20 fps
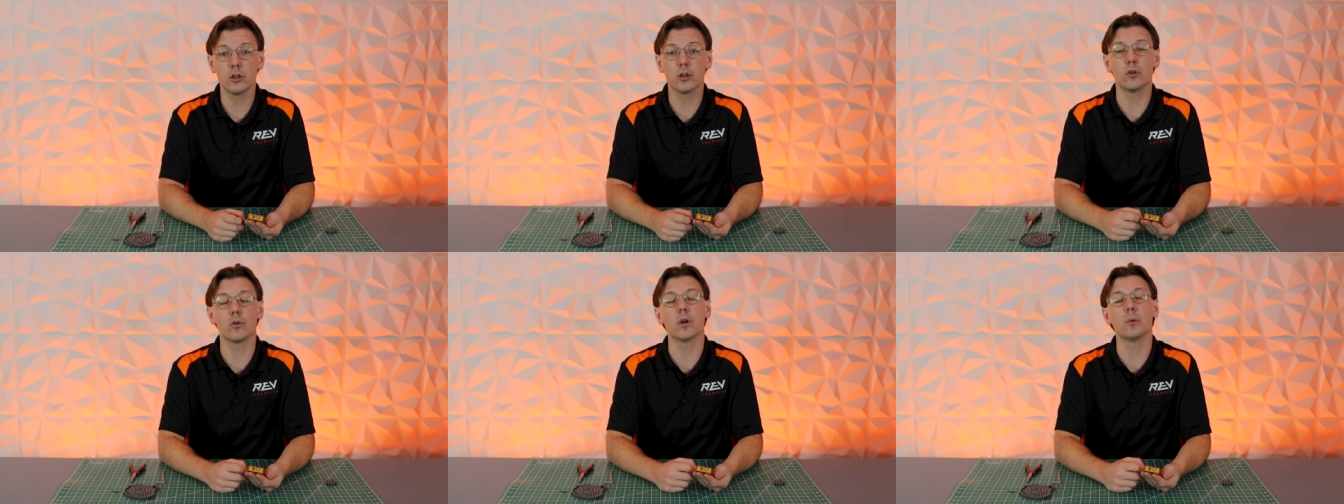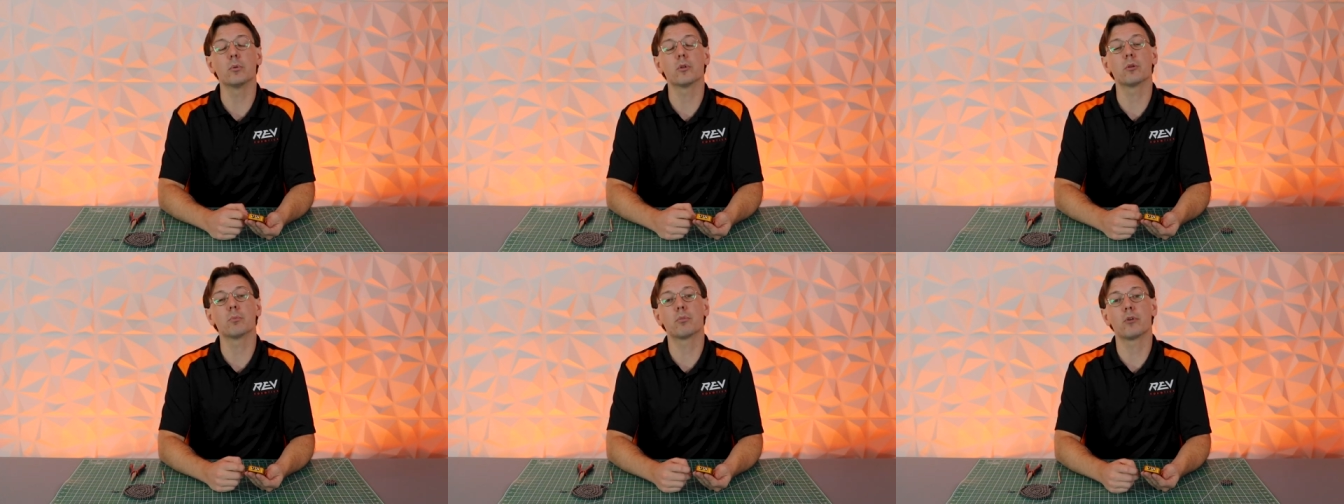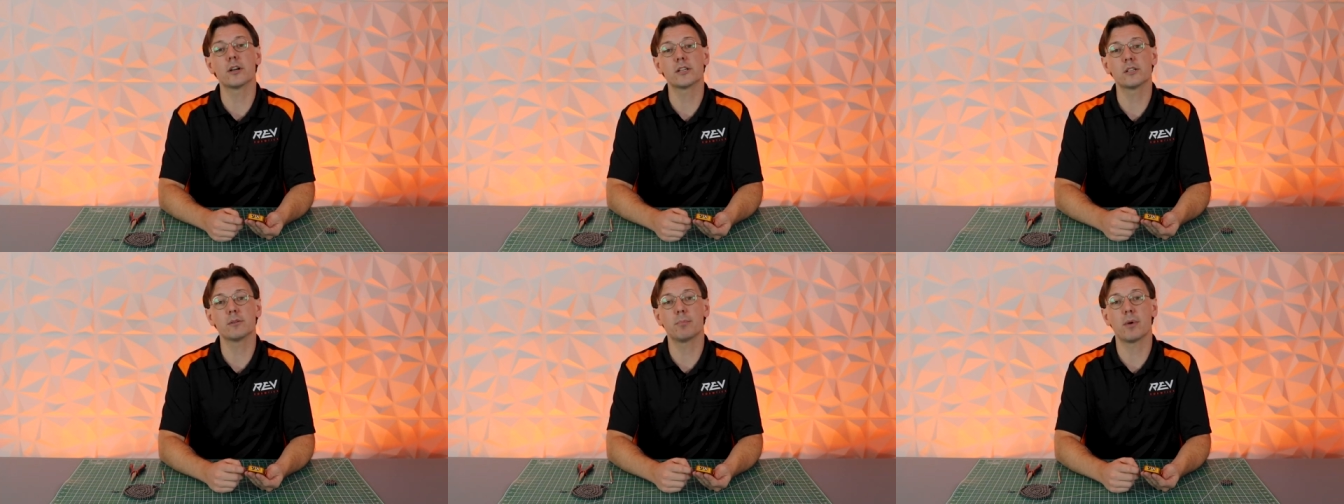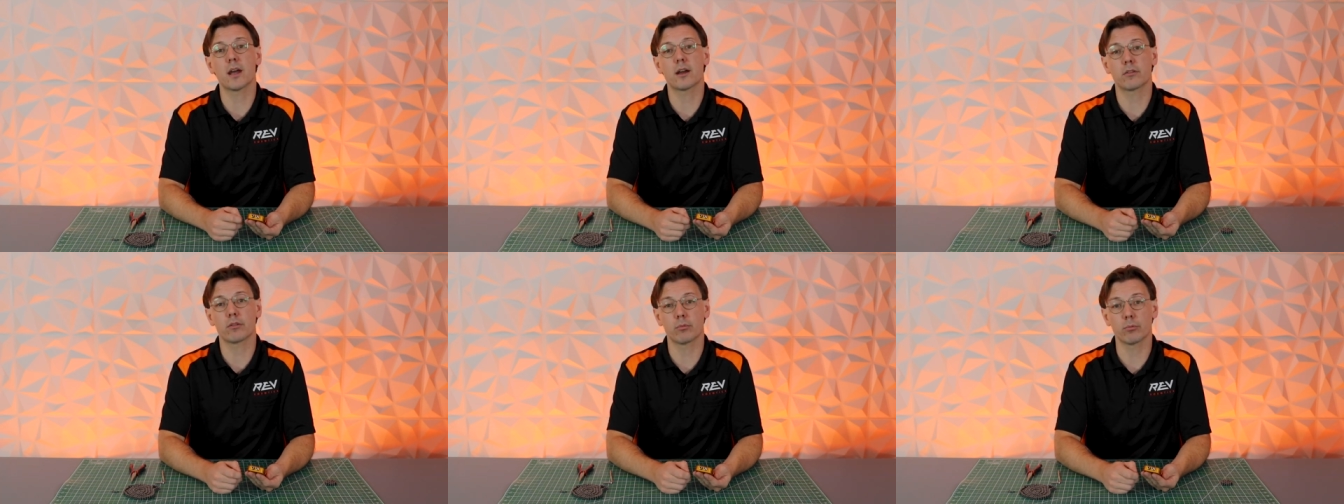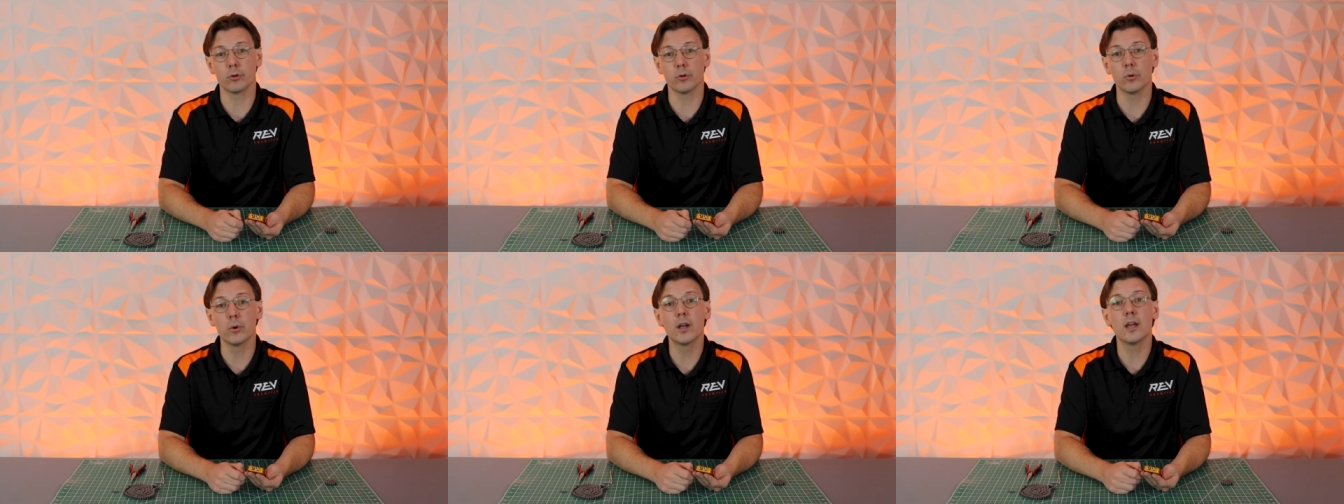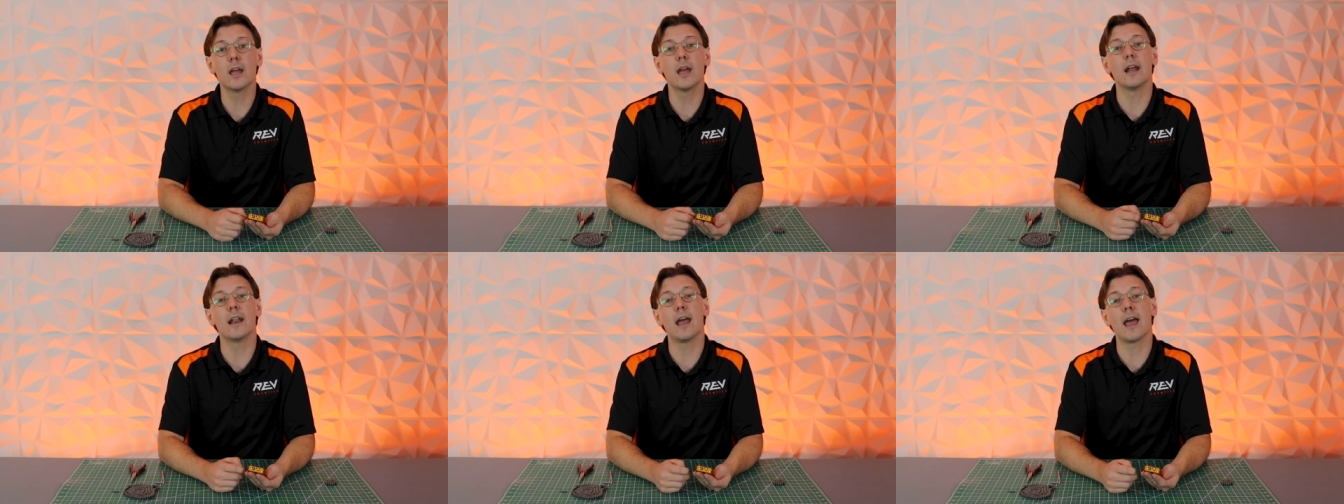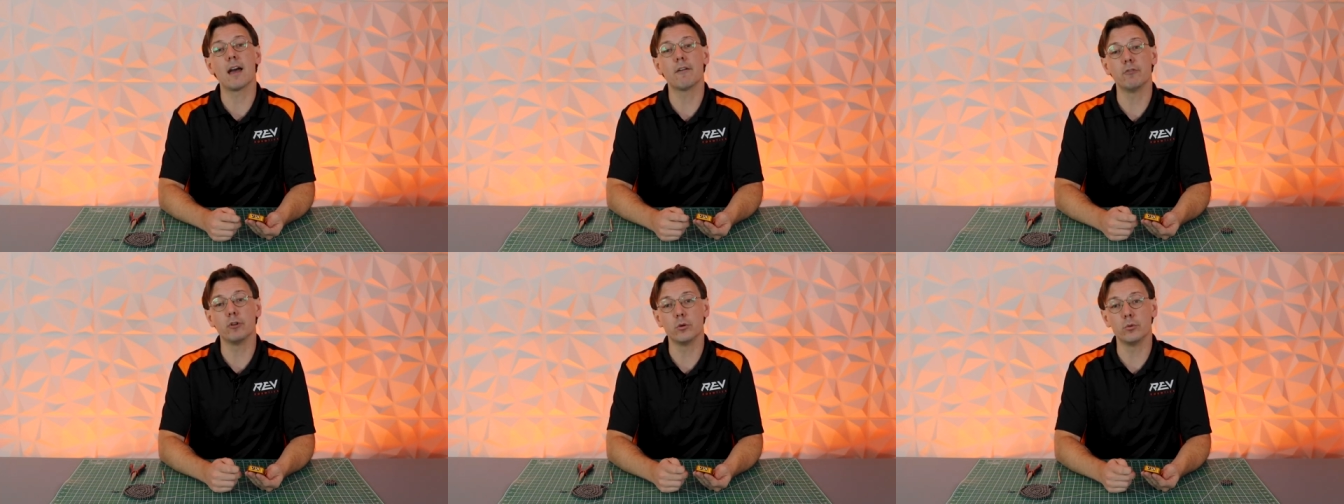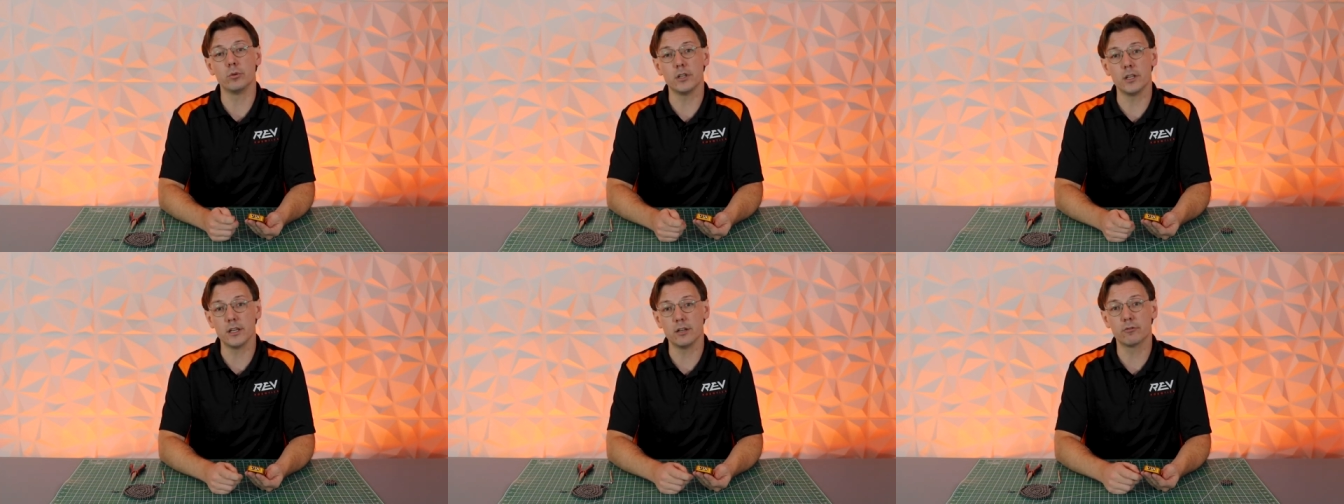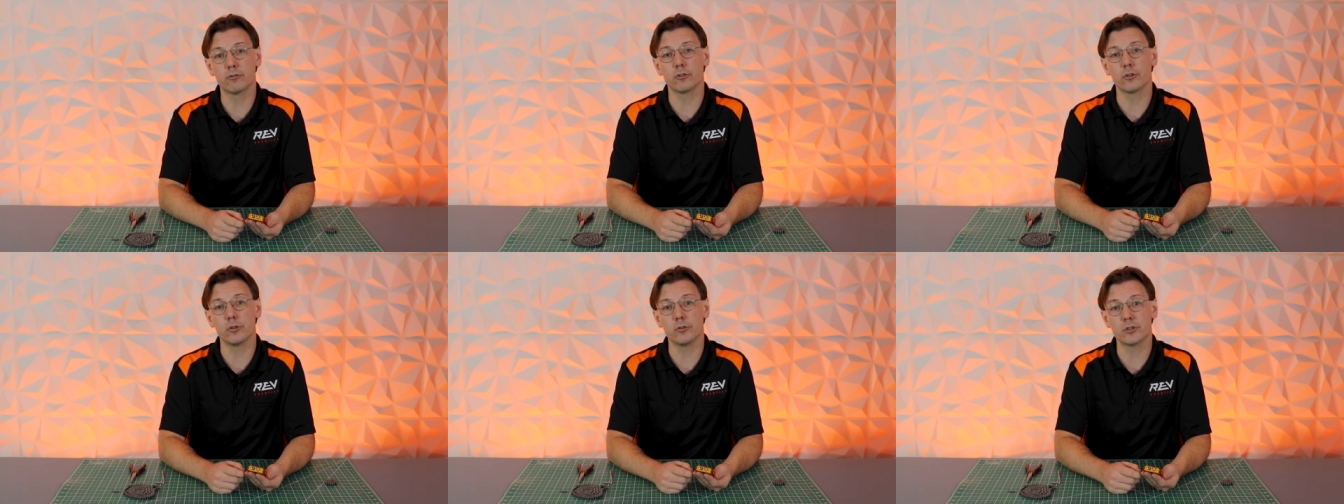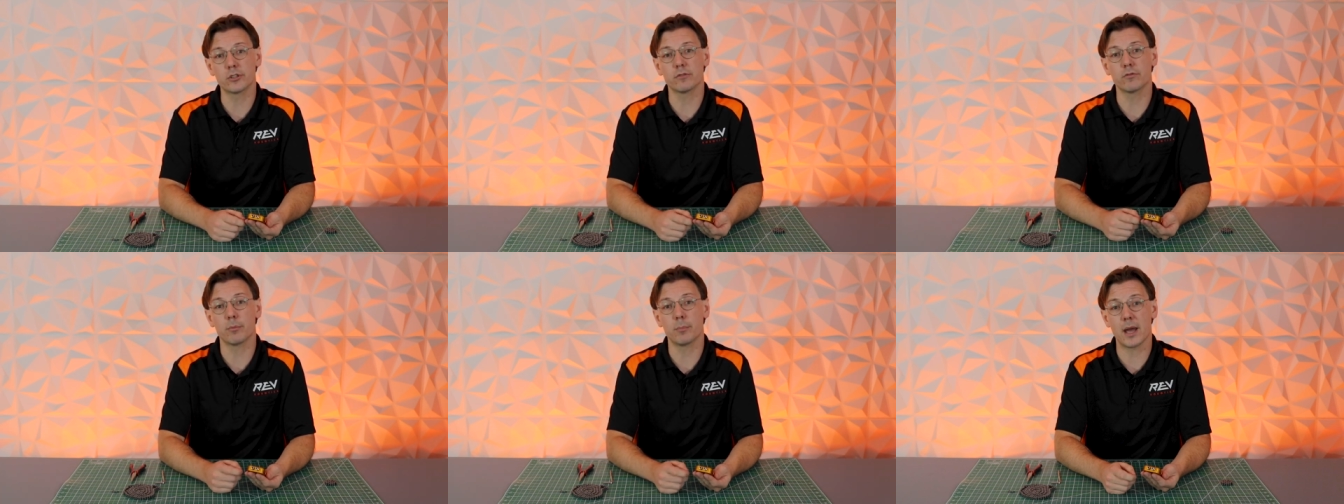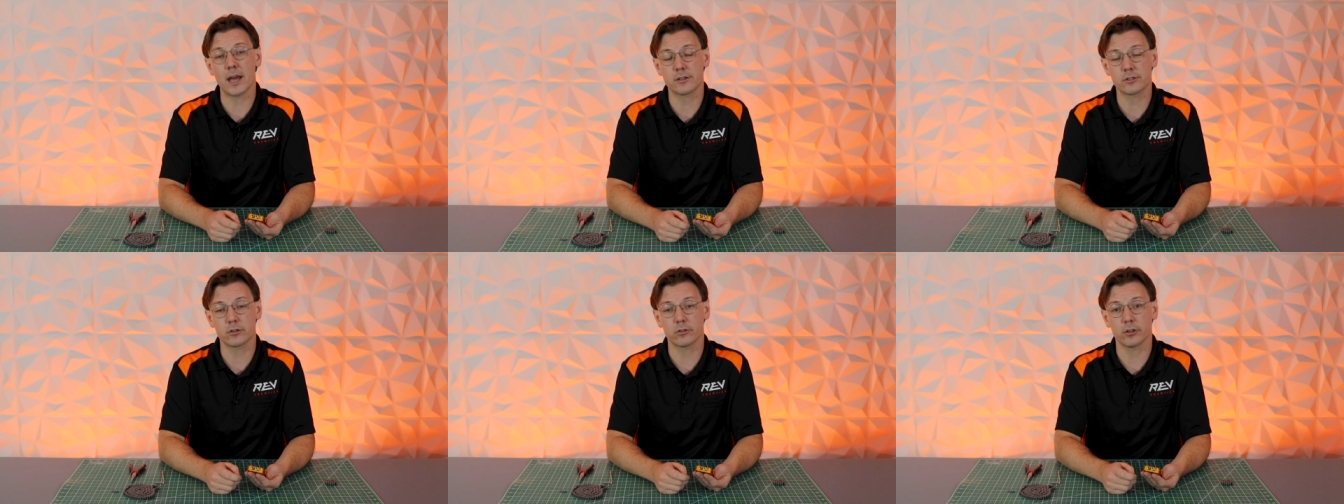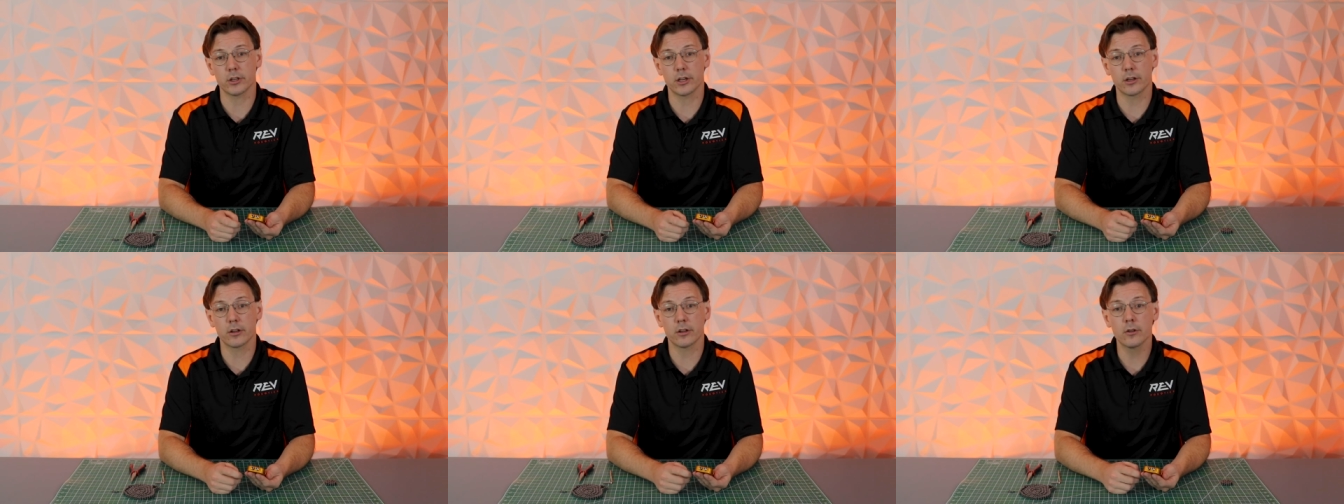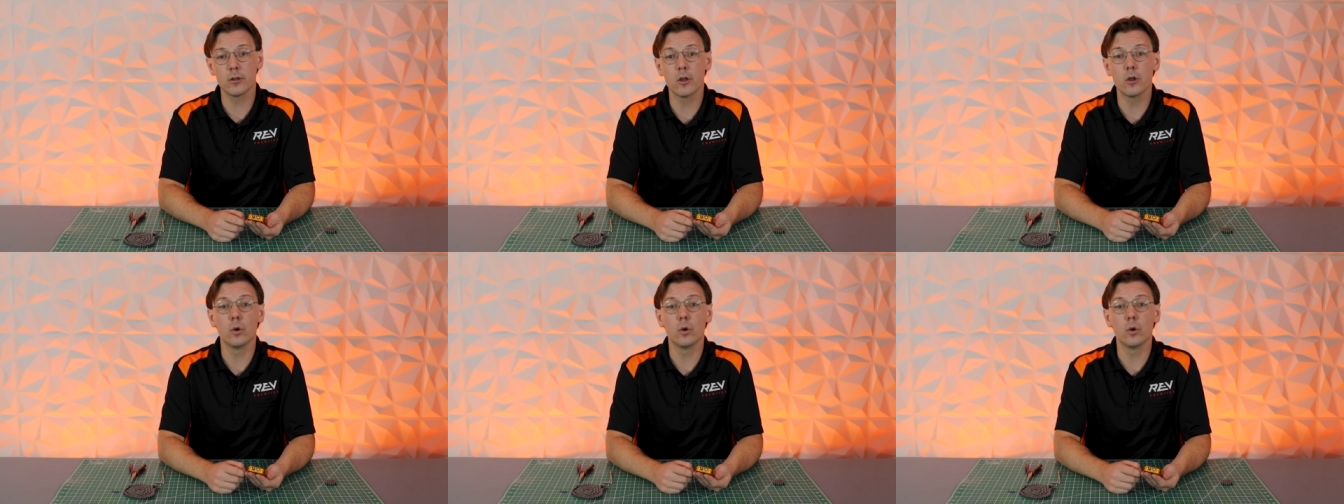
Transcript: you're able to press it back through and have no need for use of a master link.